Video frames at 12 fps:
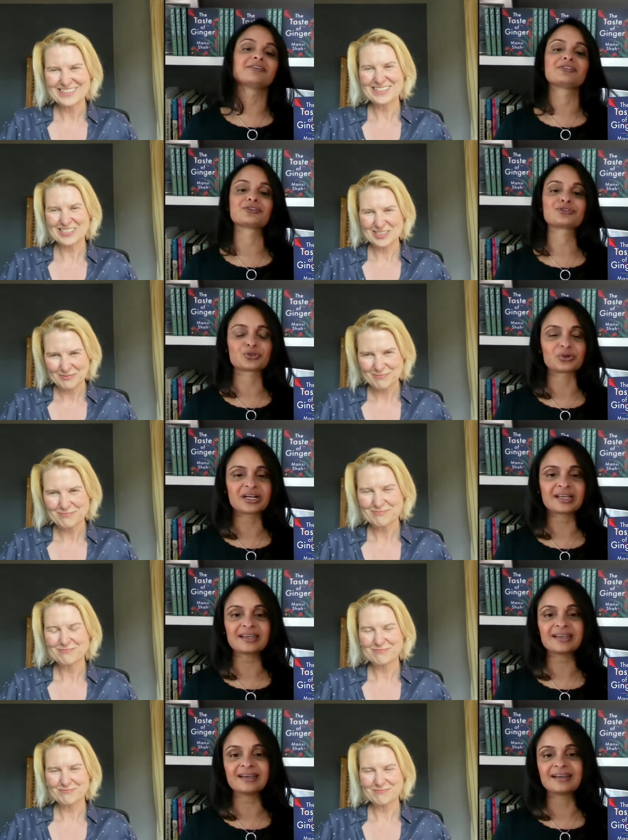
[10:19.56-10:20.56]
Speaker 1: of the story,
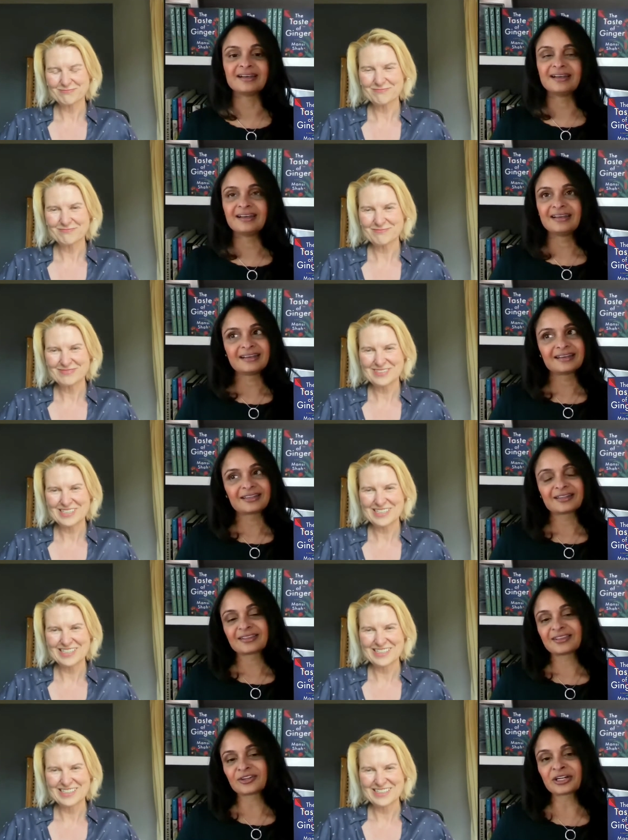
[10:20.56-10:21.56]

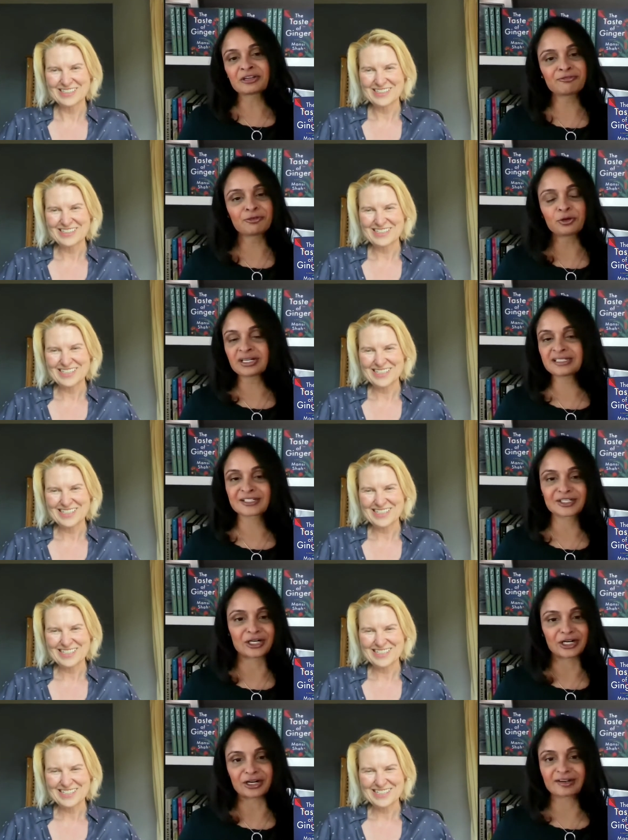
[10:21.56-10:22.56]
they're not foreign to
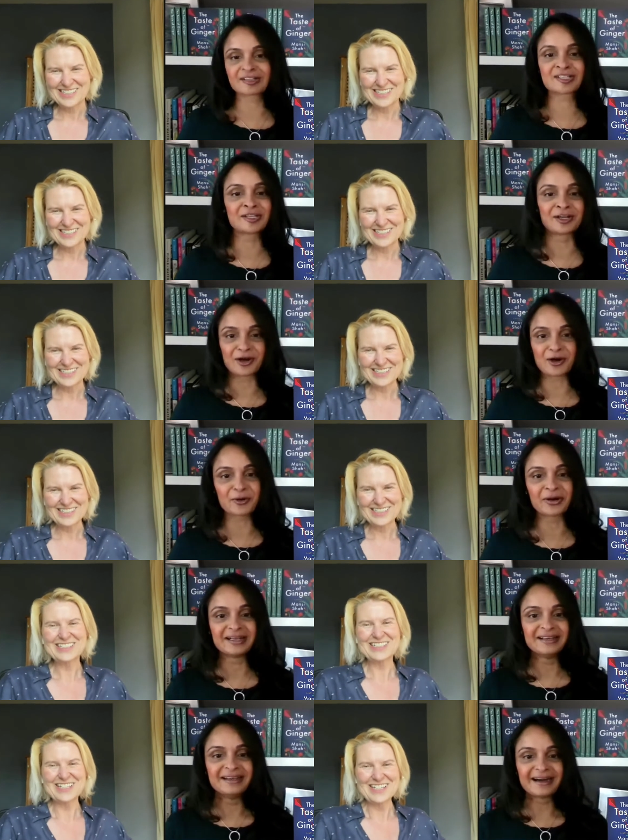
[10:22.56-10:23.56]
her. So,
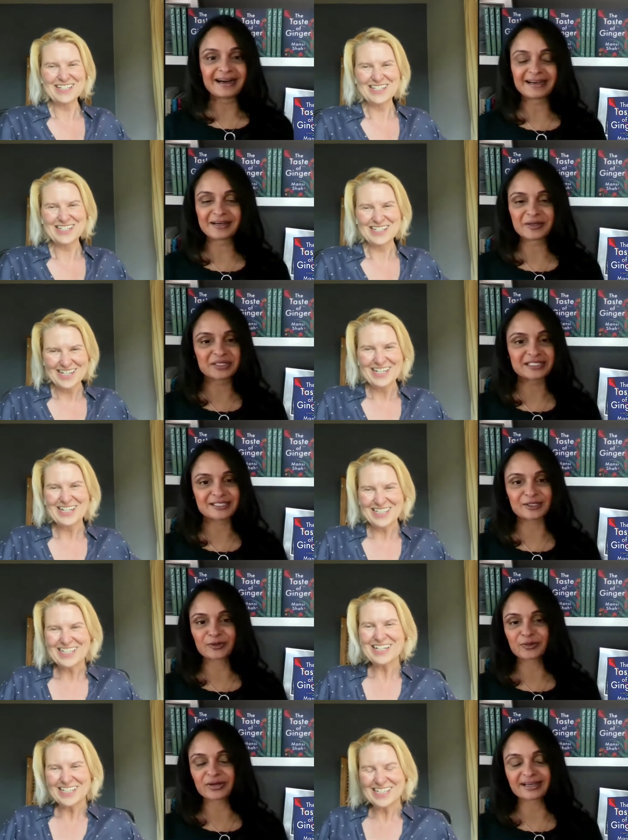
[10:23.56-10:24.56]
that
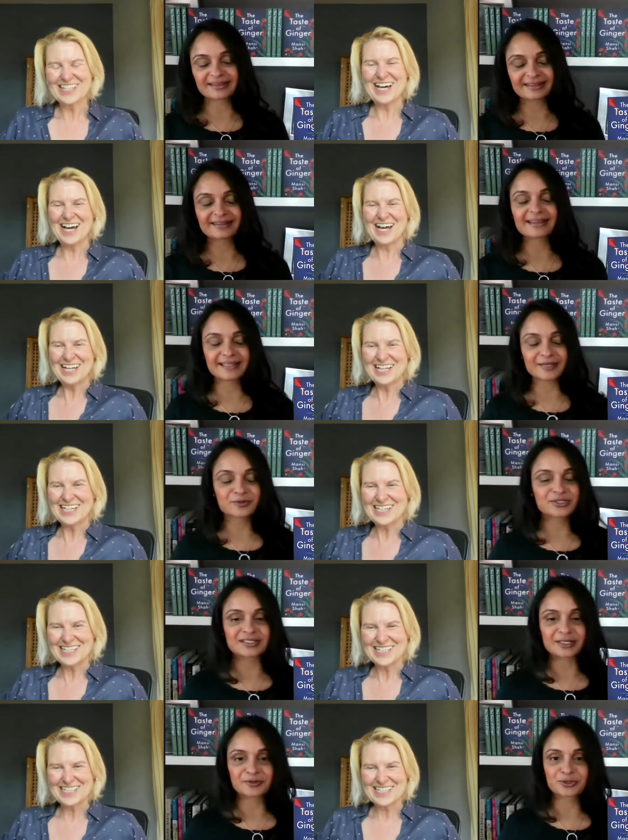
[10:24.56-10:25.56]

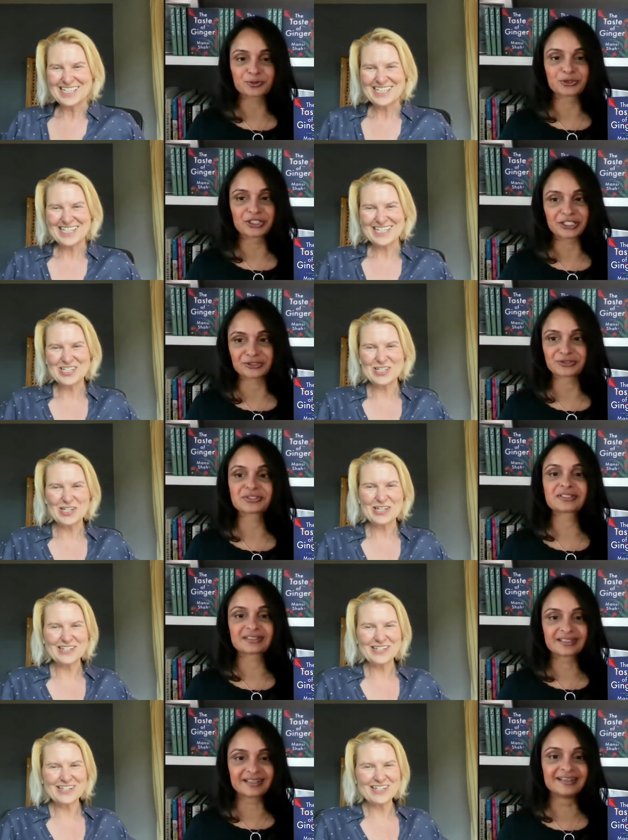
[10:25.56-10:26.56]
Speaker 2: was the rule I used.
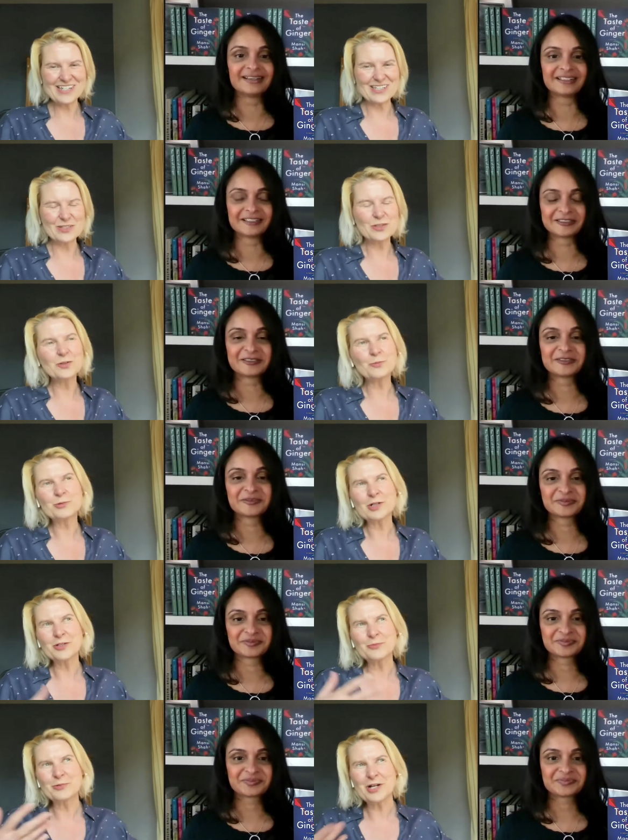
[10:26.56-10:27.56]

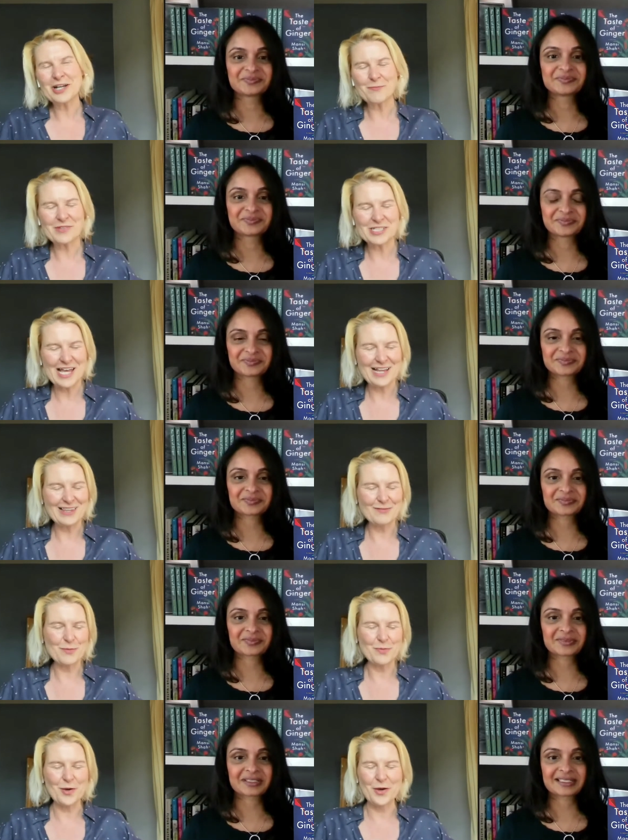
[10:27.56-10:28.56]
You brought up the title of the
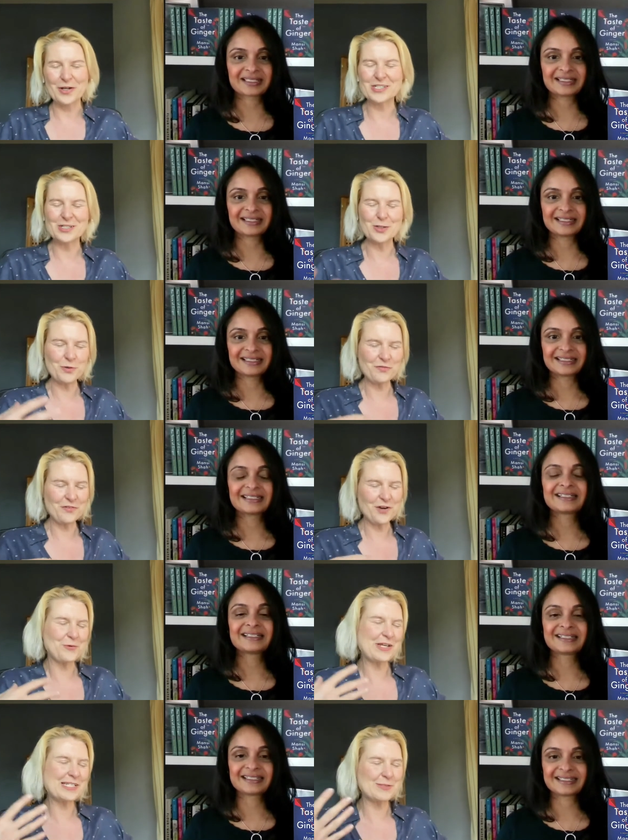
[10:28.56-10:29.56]
book. Do you prefer to
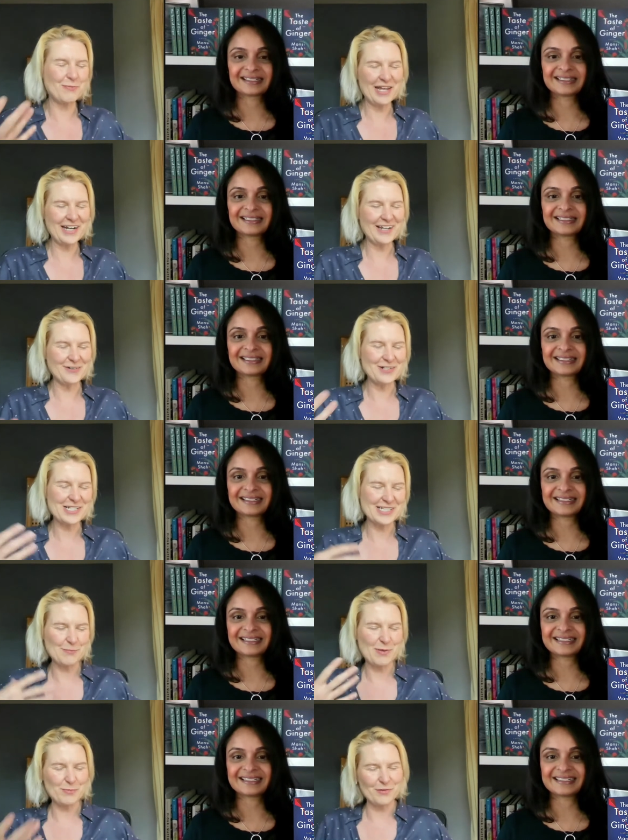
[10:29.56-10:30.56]
explain it or to let
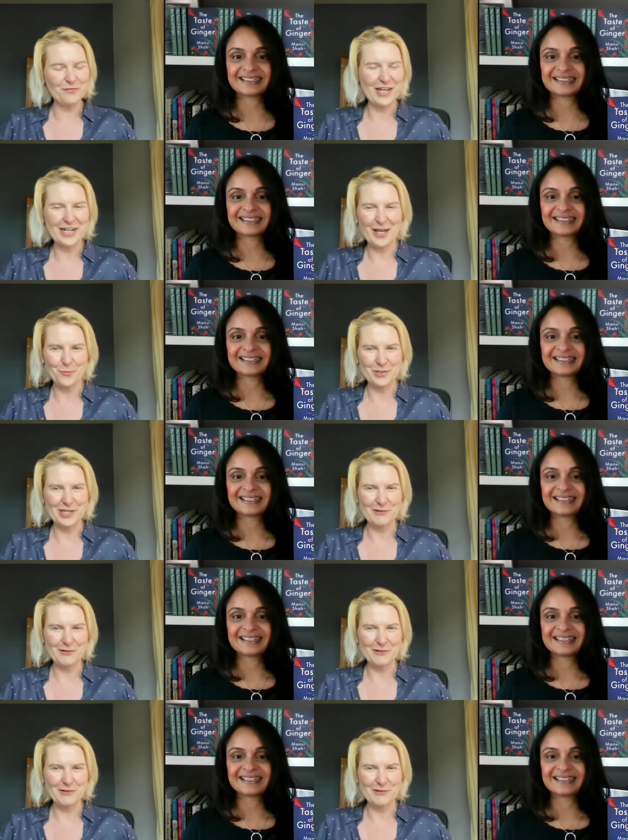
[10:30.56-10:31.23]
people find out when they